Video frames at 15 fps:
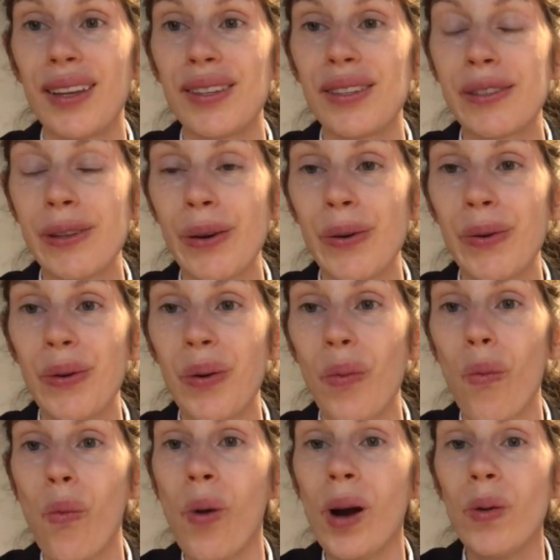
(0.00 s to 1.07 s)
So
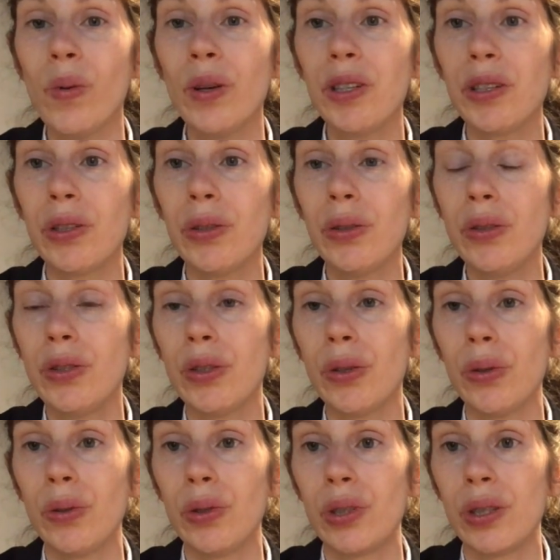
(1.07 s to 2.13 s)
what will you
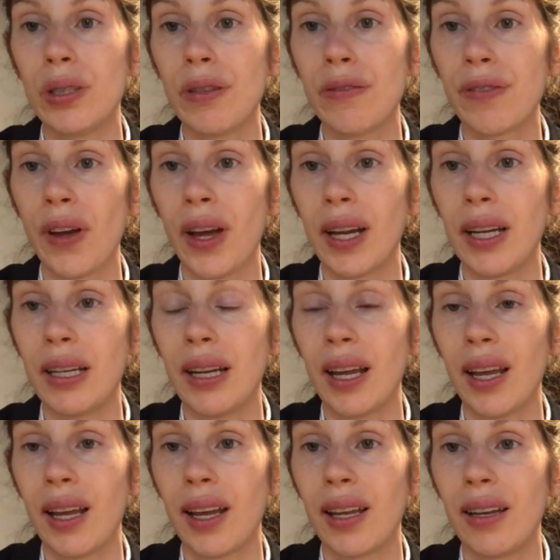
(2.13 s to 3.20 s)
do to define
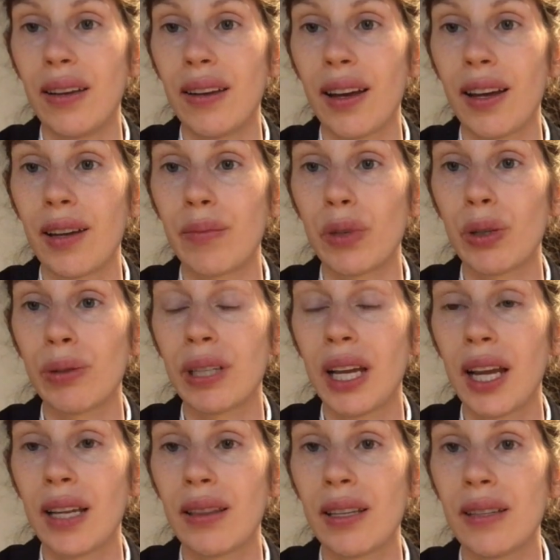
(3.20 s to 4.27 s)
and
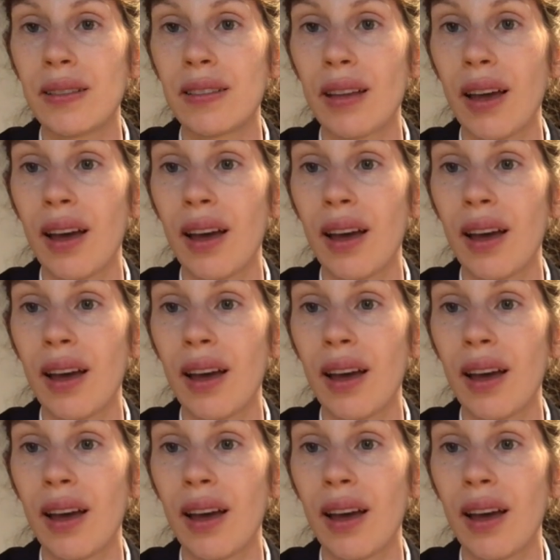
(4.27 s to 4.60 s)
create these